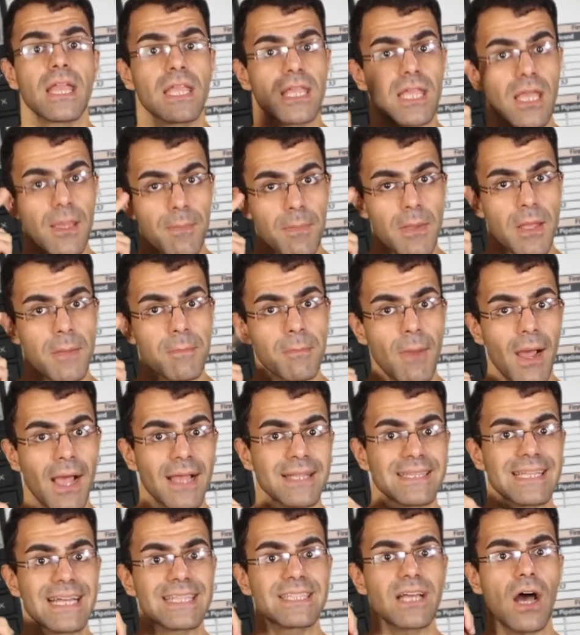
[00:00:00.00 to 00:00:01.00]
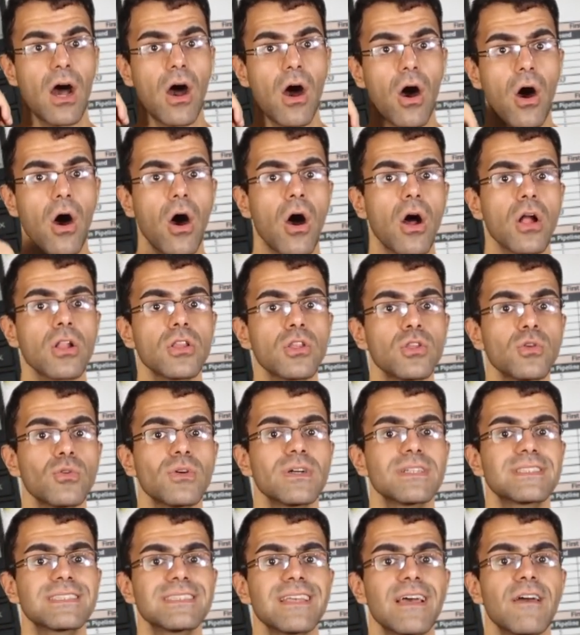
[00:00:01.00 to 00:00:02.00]
Keep in mind that all
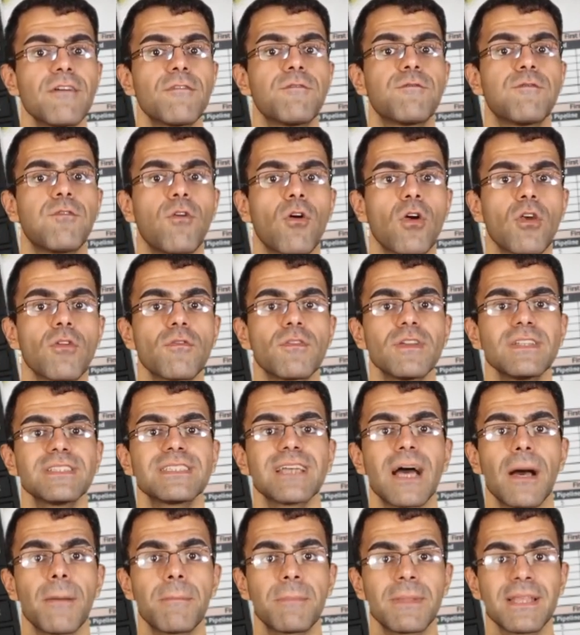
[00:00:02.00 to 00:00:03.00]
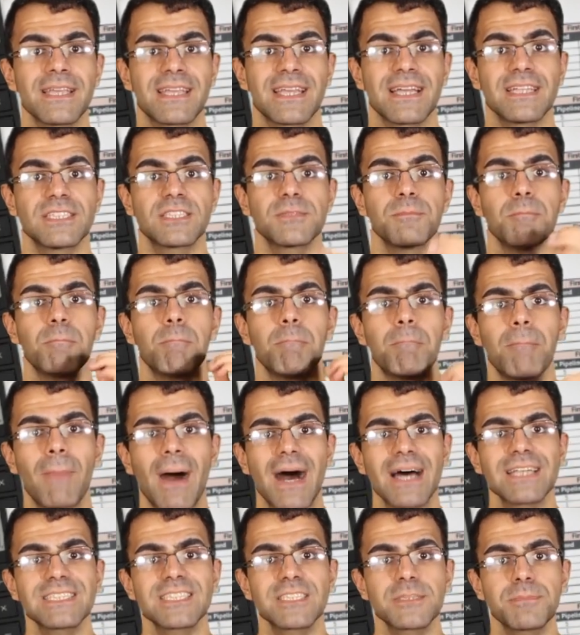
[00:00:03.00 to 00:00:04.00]
US F4 visa applicants
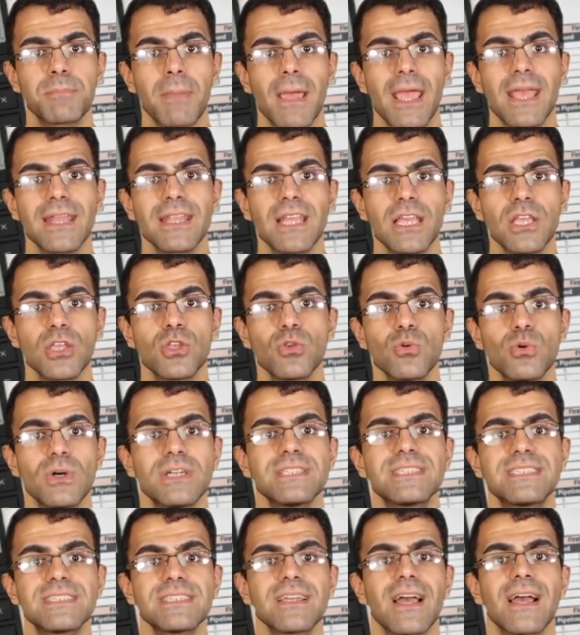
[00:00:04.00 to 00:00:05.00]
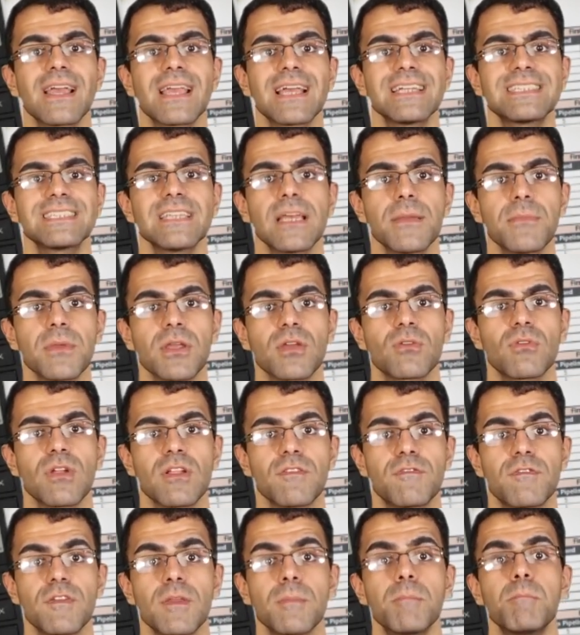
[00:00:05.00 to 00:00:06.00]
must pay the USCIS
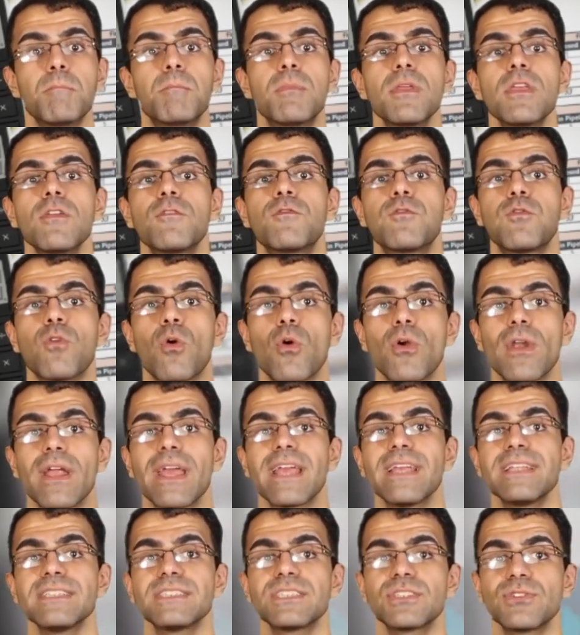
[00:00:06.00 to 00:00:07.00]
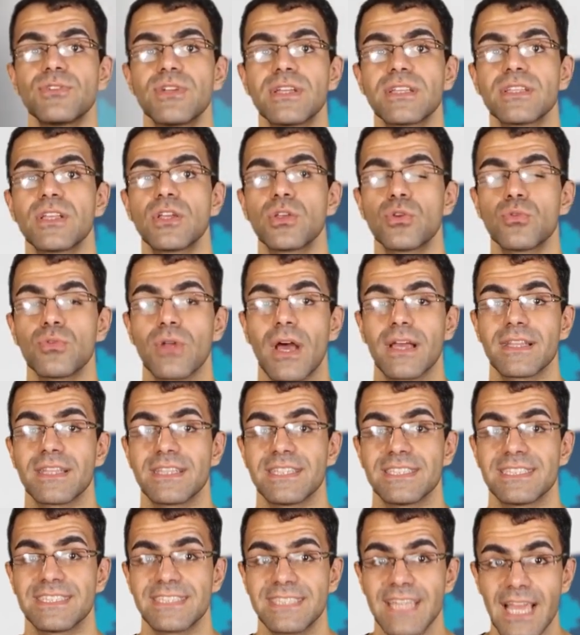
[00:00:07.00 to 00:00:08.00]
immigrant fee before entering the
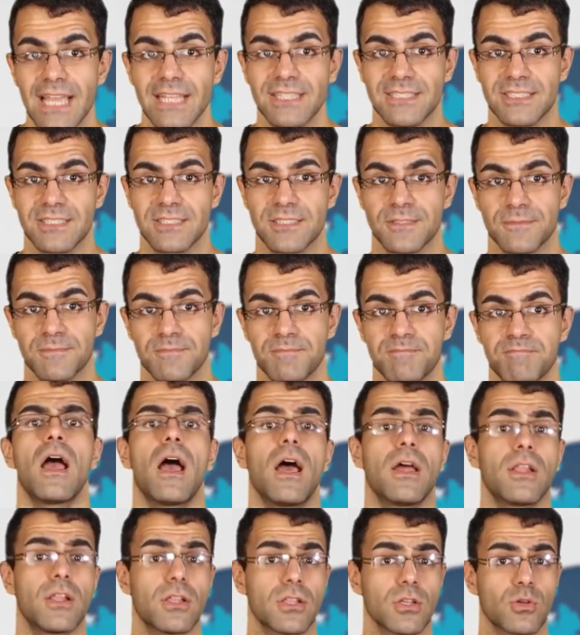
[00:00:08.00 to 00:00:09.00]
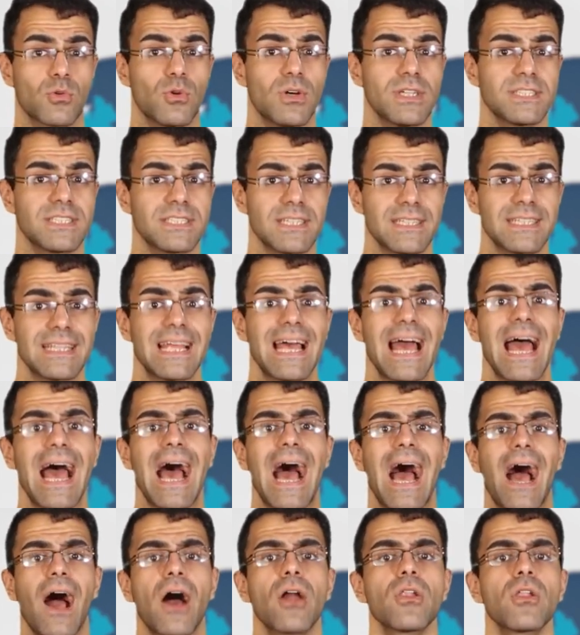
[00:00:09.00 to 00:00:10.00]
United States. Another question,
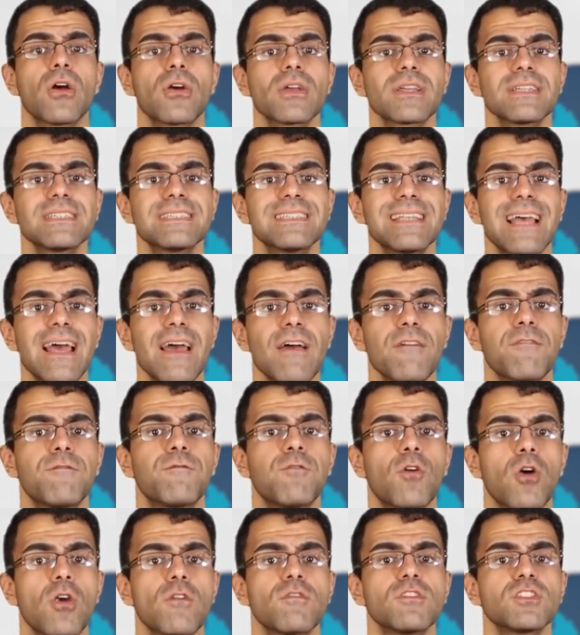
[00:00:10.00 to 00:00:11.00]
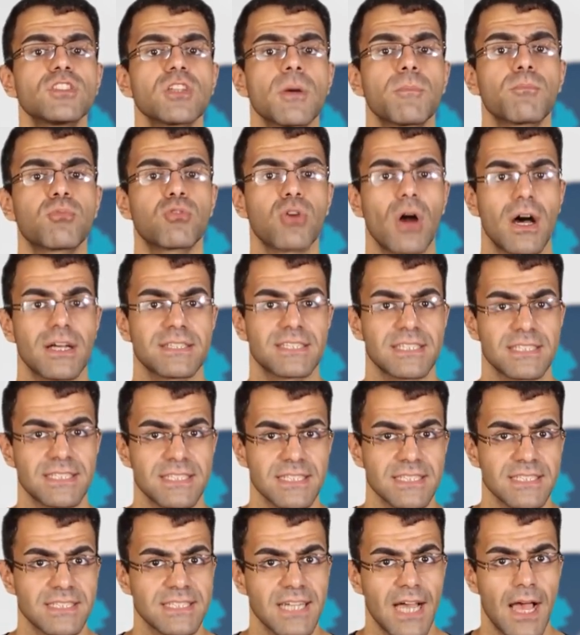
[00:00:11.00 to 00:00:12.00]
how long is the F4 visa
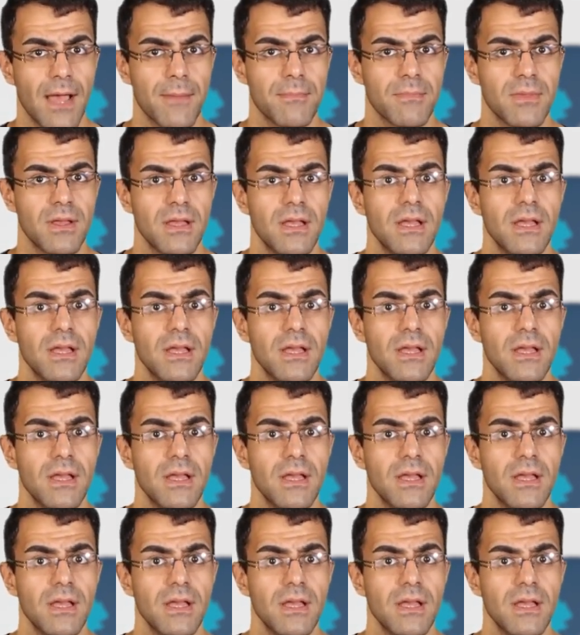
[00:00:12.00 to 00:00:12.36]
processing time?